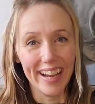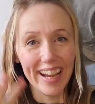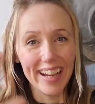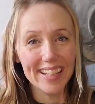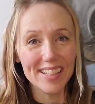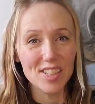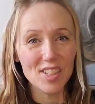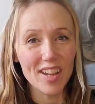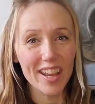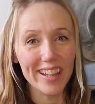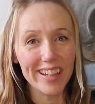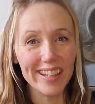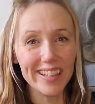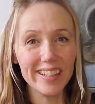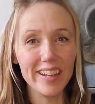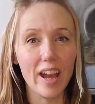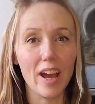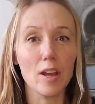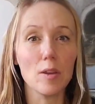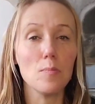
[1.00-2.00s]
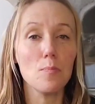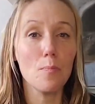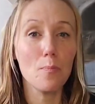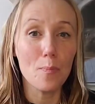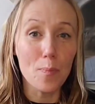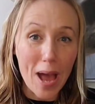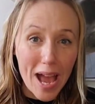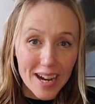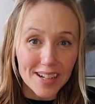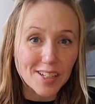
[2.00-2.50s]
Hey, it's Shannon. I'm
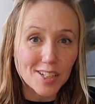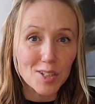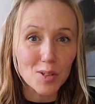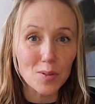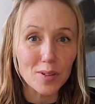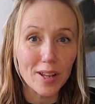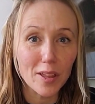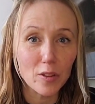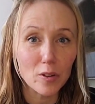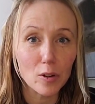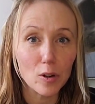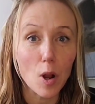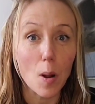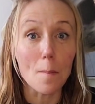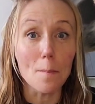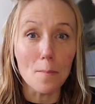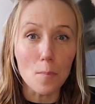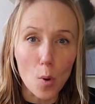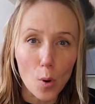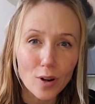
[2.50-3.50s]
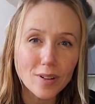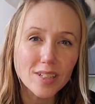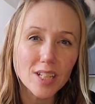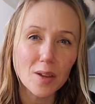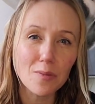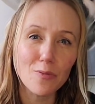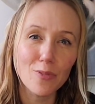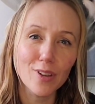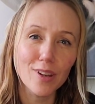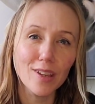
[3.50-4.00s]
back to do another more
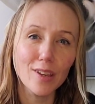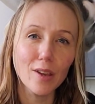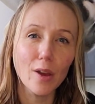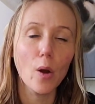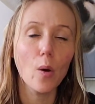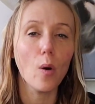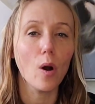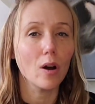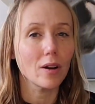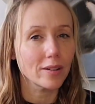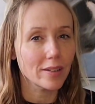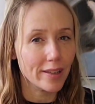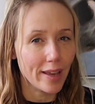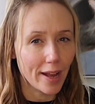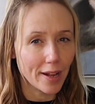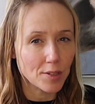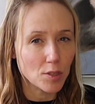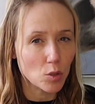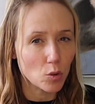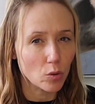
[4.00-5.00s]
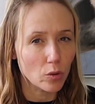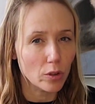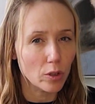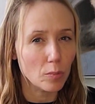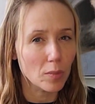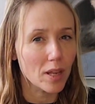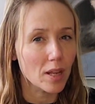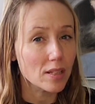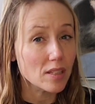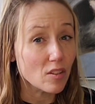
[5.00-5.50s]
in-depth video on castor oil.
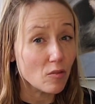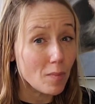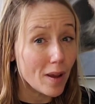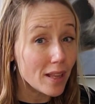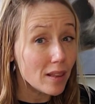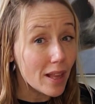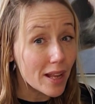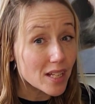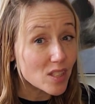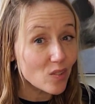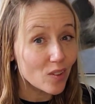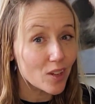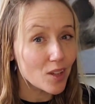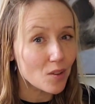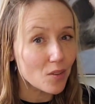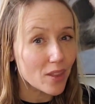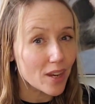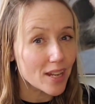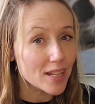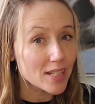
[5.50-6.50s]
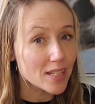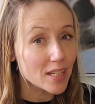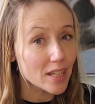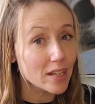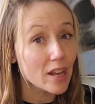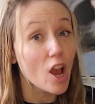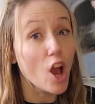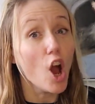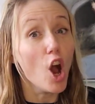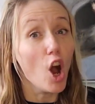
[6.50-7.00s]
Because of my last video that I
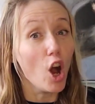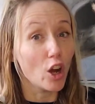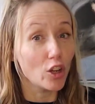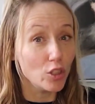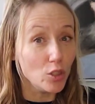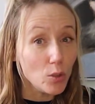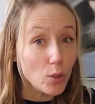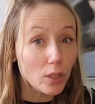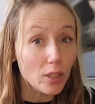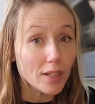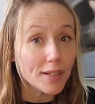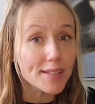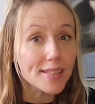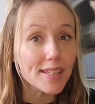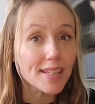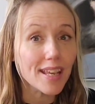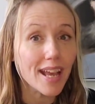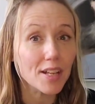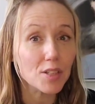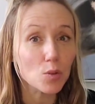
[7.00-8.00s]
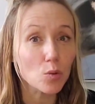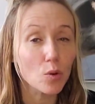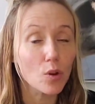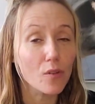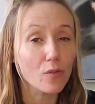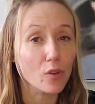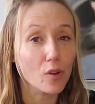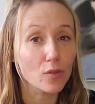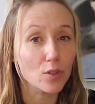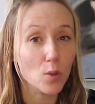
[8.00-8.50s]
did on utilizing castor oil
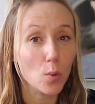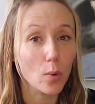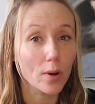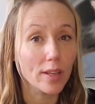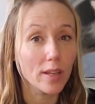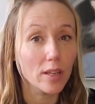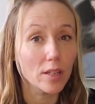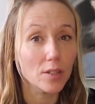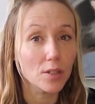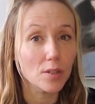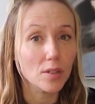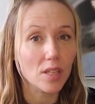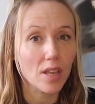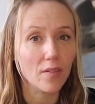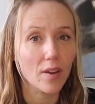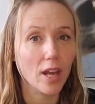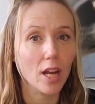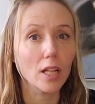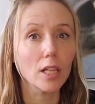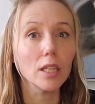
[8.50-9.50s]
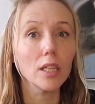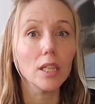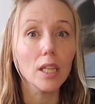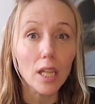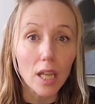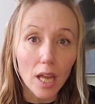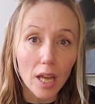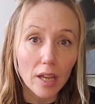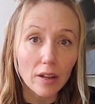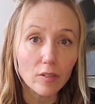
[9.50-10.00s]
for over 20 years, I've had a
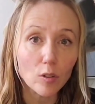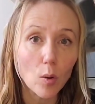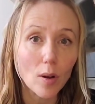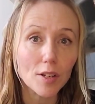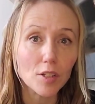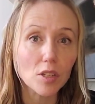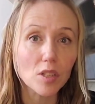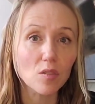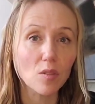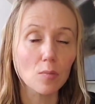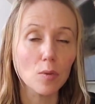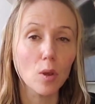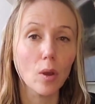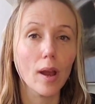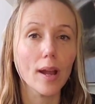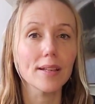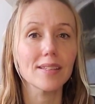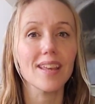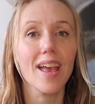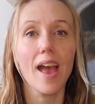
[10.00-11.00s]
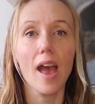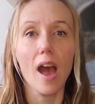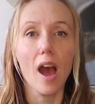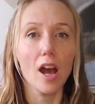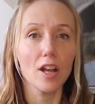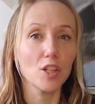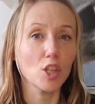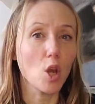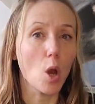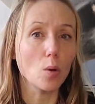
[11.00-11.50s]
lot of questions from you guys
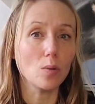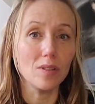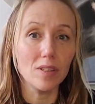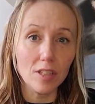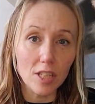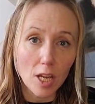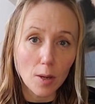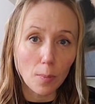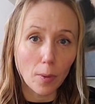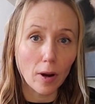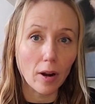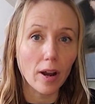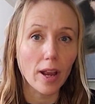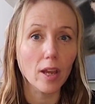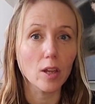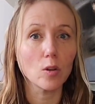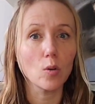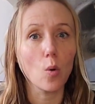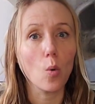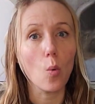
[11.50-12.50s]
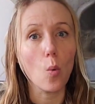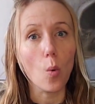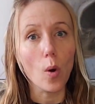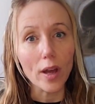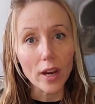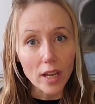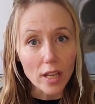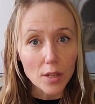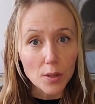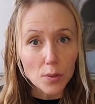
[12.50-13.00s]
to go deeper and
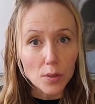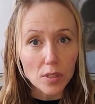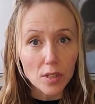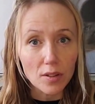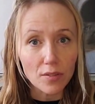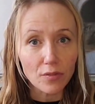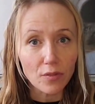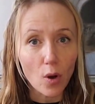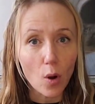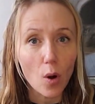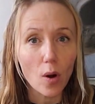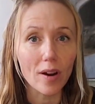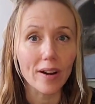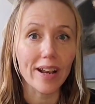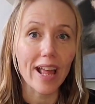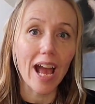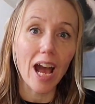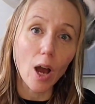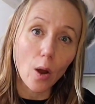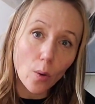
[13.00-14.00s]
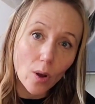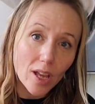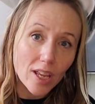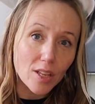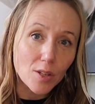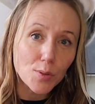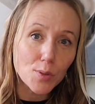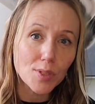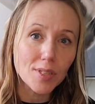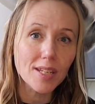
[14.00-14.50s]
what I used it for and how I
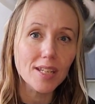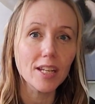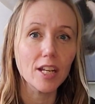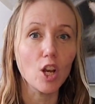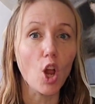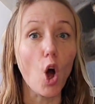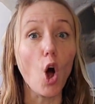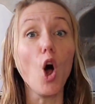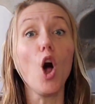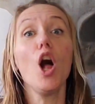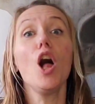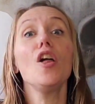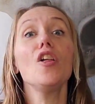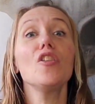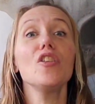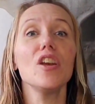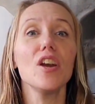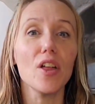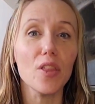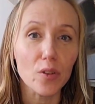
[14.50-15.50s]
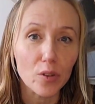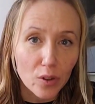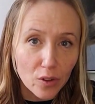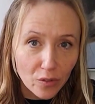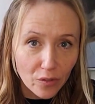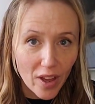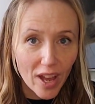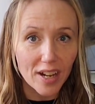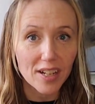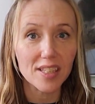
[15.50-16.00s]
used it and all the other
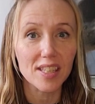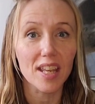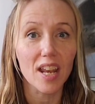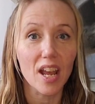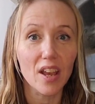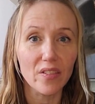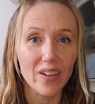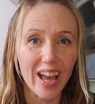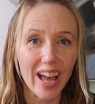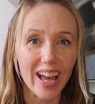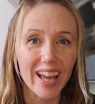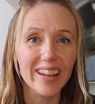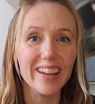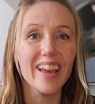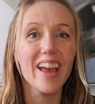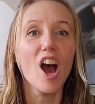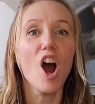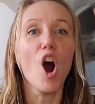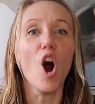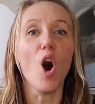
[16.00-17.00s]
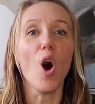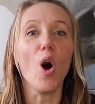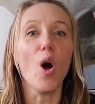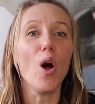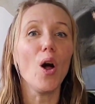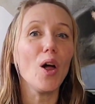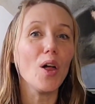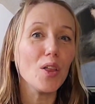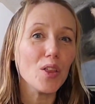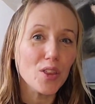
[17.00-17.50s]
effects that I've had,
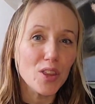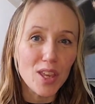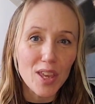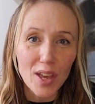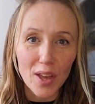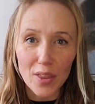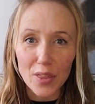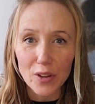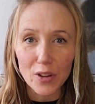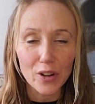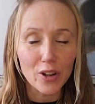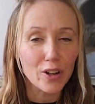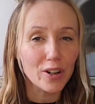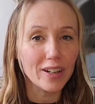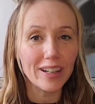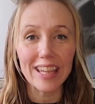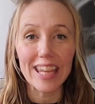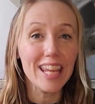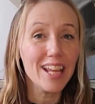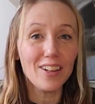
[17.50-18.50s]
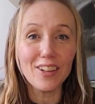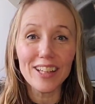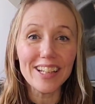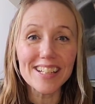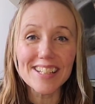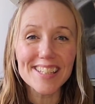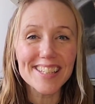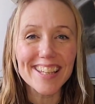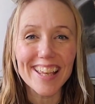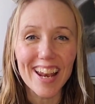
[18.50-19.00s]
all the other
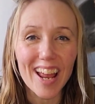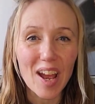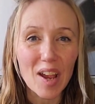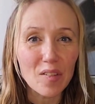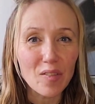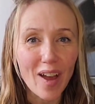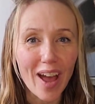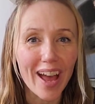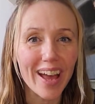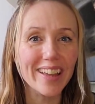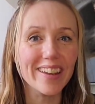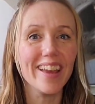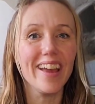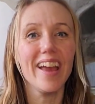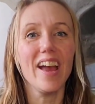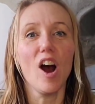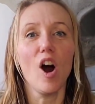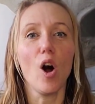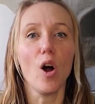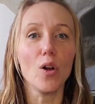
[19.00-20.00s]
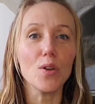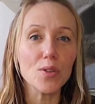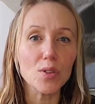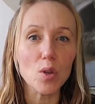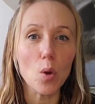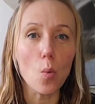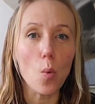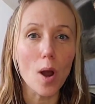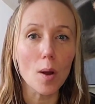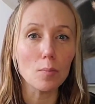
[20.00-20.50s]
healings that I've had,
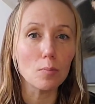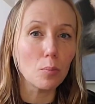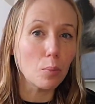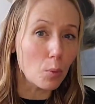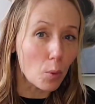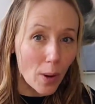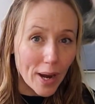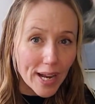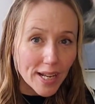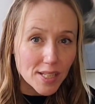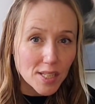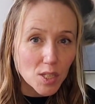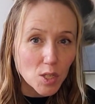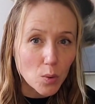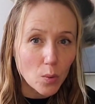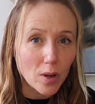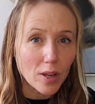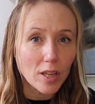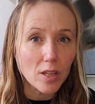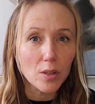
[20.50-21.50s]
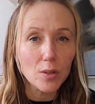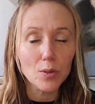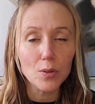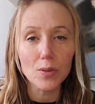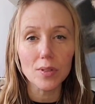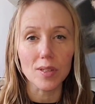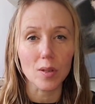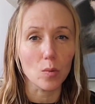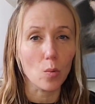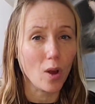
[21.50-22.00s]
also what brands do I
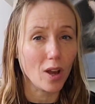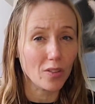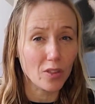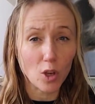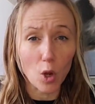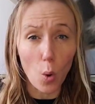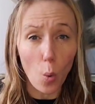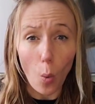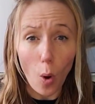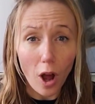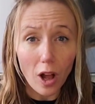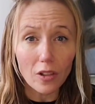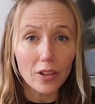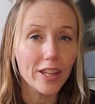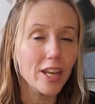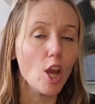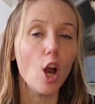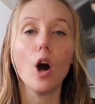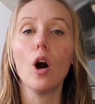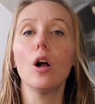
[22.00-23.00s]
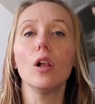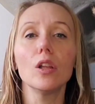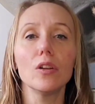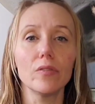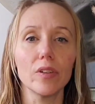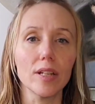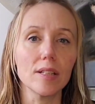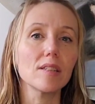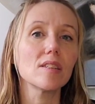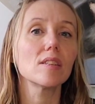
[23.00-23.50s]
use and what the quality, all of
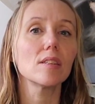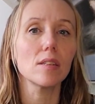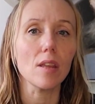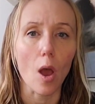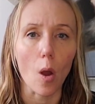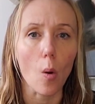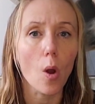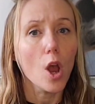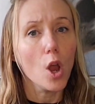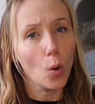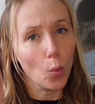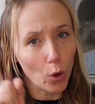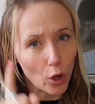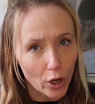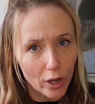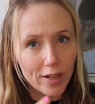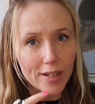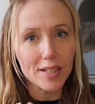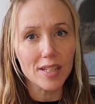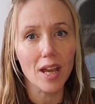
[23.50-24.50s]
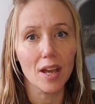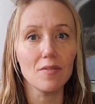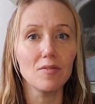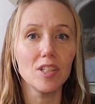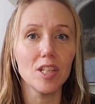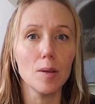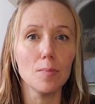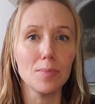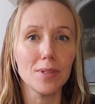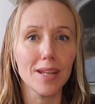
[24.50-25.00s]
it. So we're gonna dive
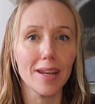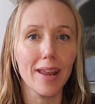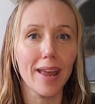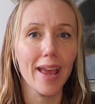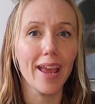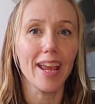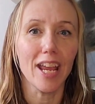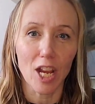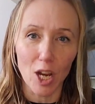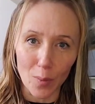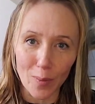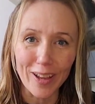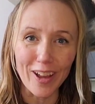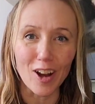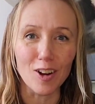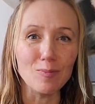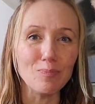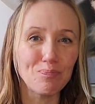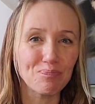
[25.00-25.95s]
deep today. Here we go.